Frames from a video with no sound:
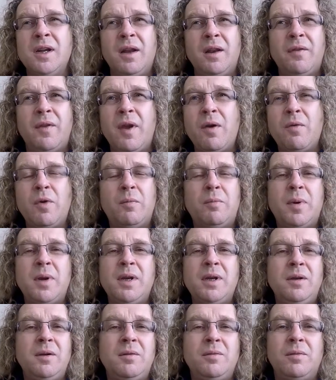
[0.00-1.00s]
there would
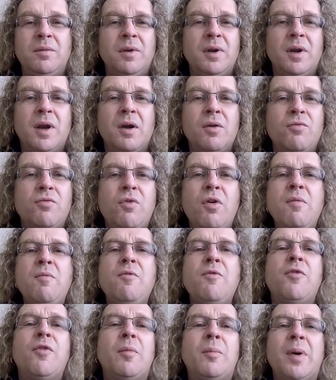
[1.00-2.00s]
be, you know,
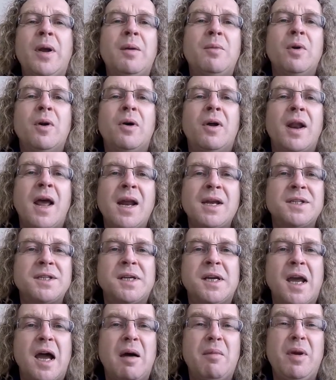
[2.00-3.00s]
room for people like that to
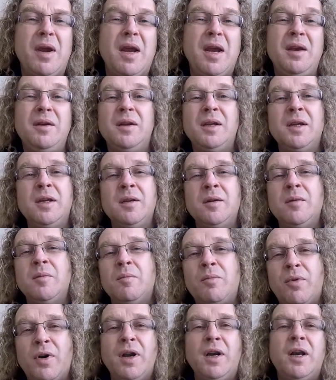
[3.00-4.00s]
come in,
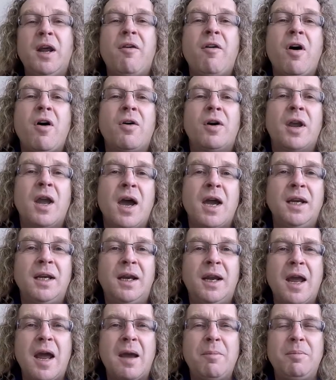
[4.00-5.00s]
bring their
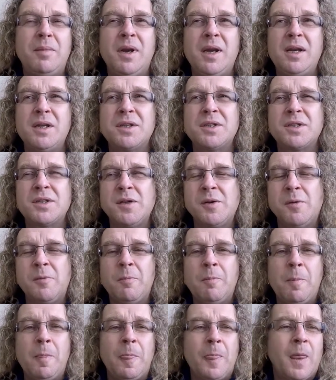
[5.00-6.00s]
arcade cabinets.
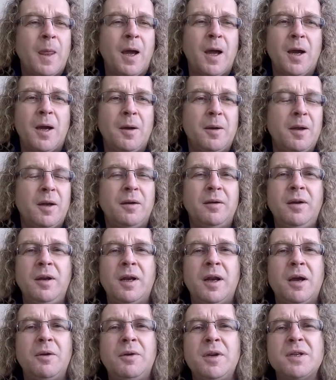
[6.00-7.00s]
You
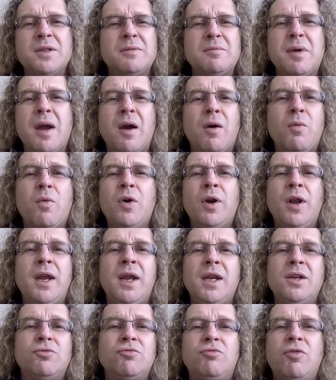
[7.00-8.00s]
know, it doesn't matter what it
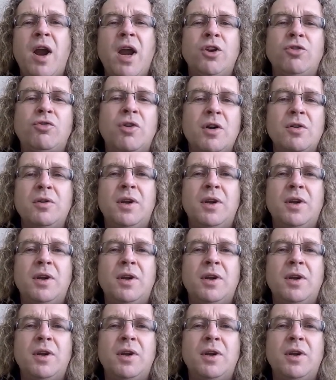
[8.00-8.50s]
is, retro